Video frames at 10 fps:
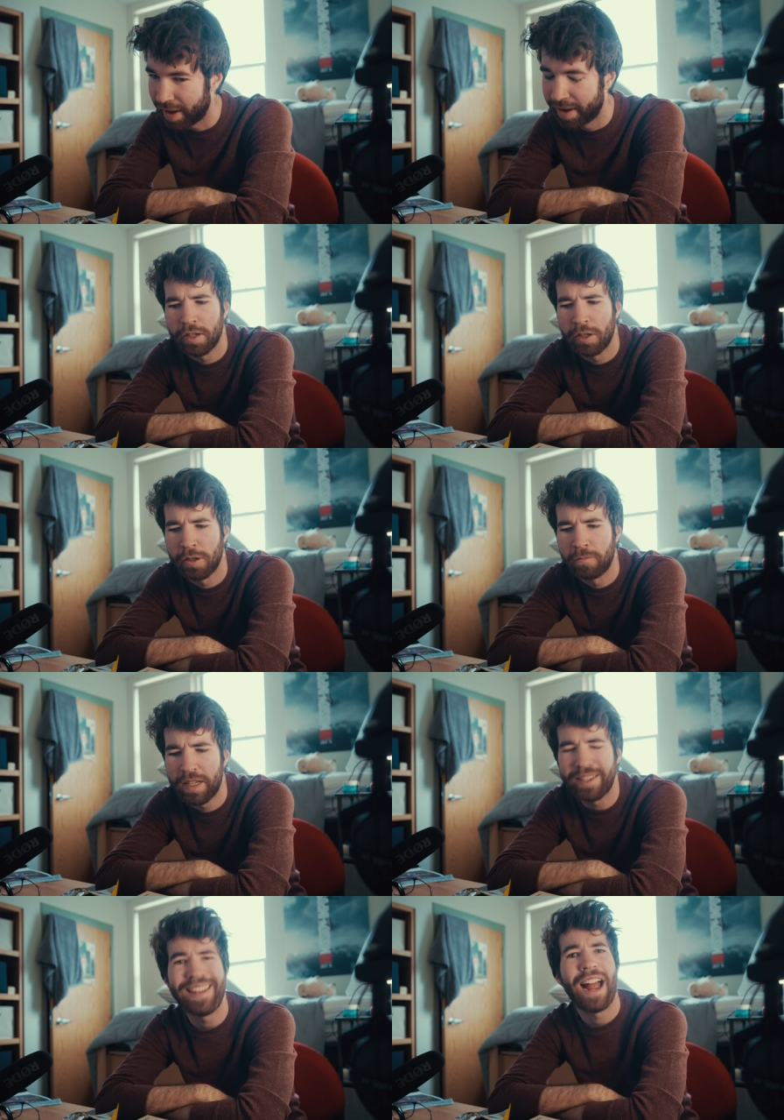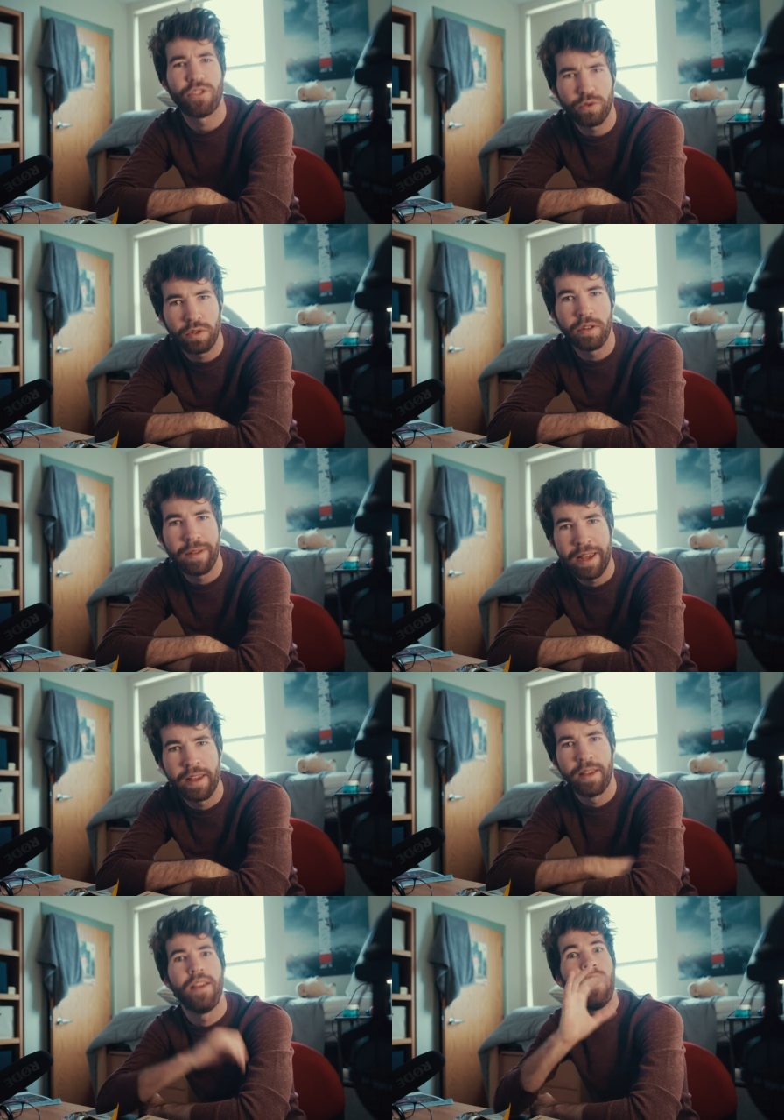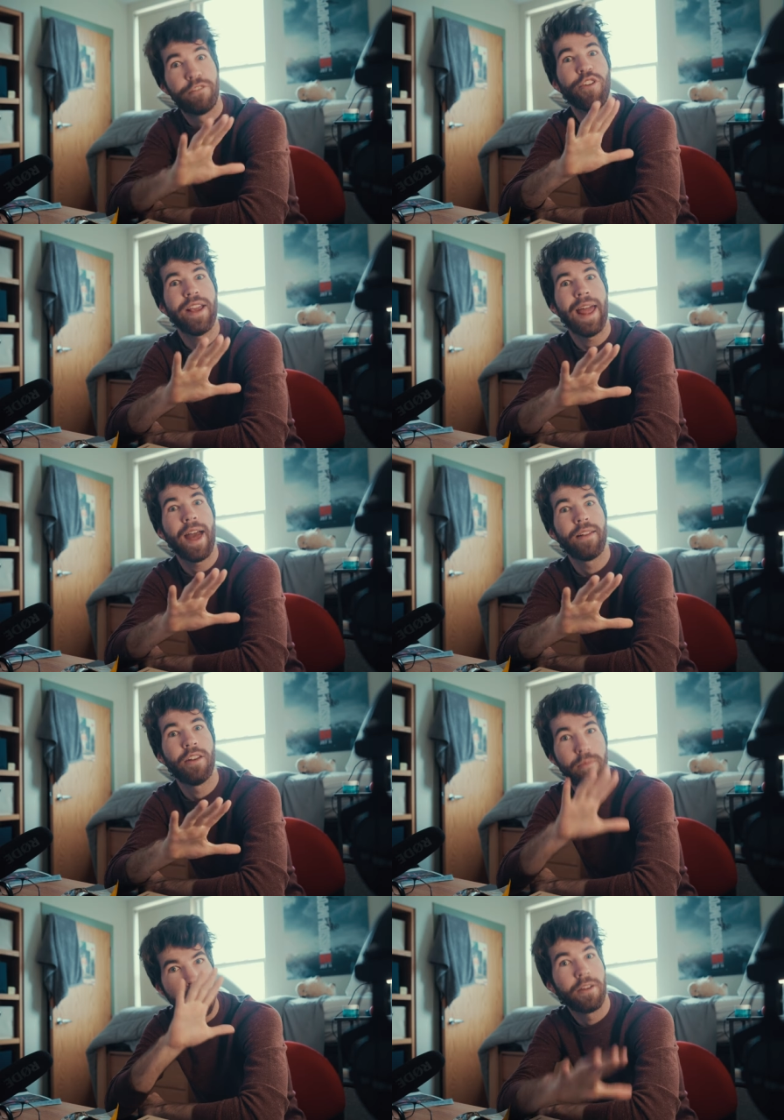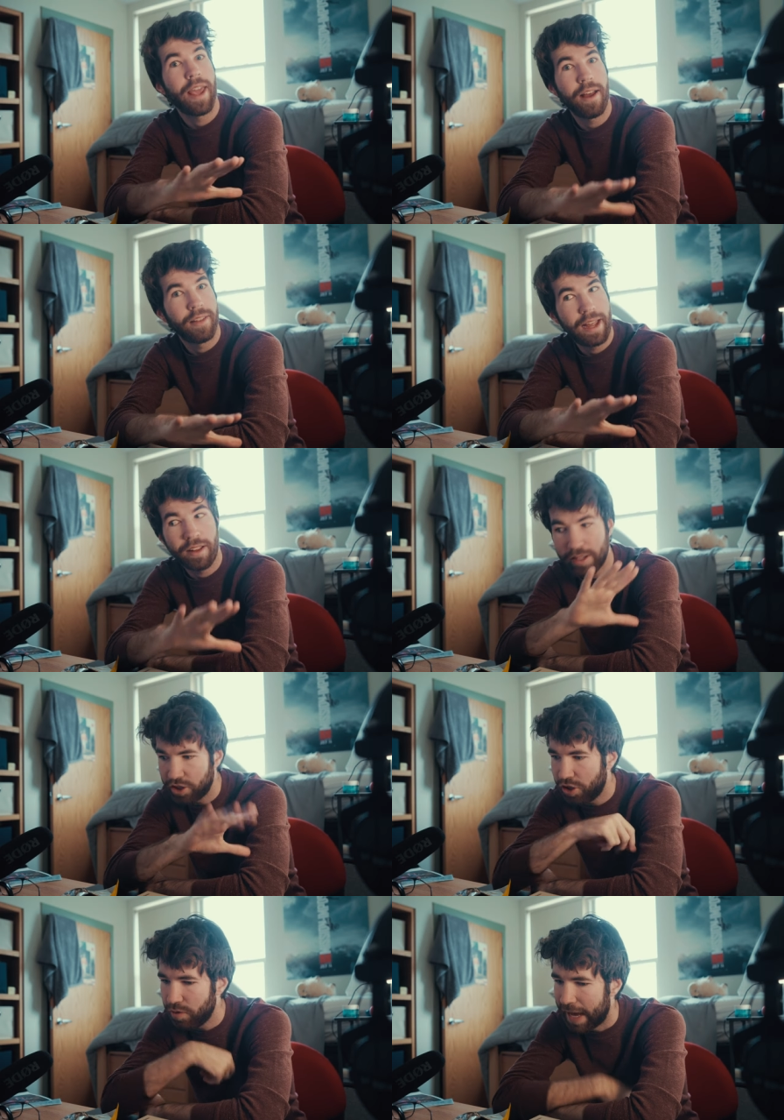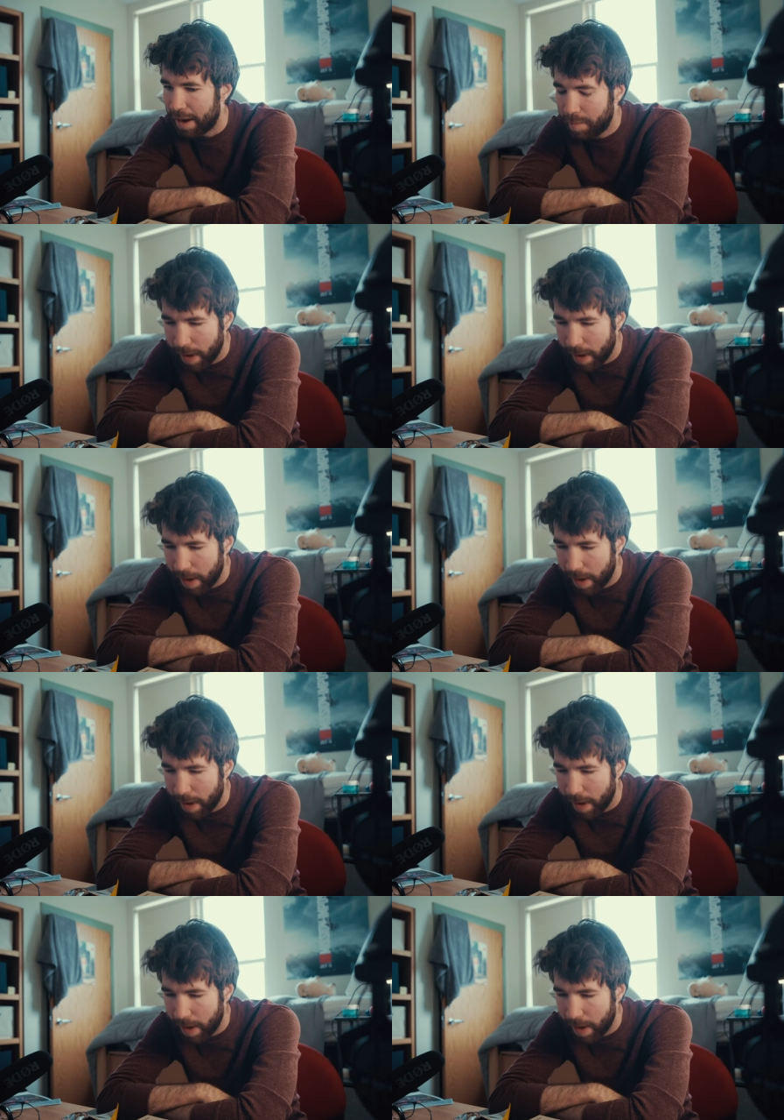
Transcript: So it's natural to be freaking out a little bit, okay? I'll let you do that.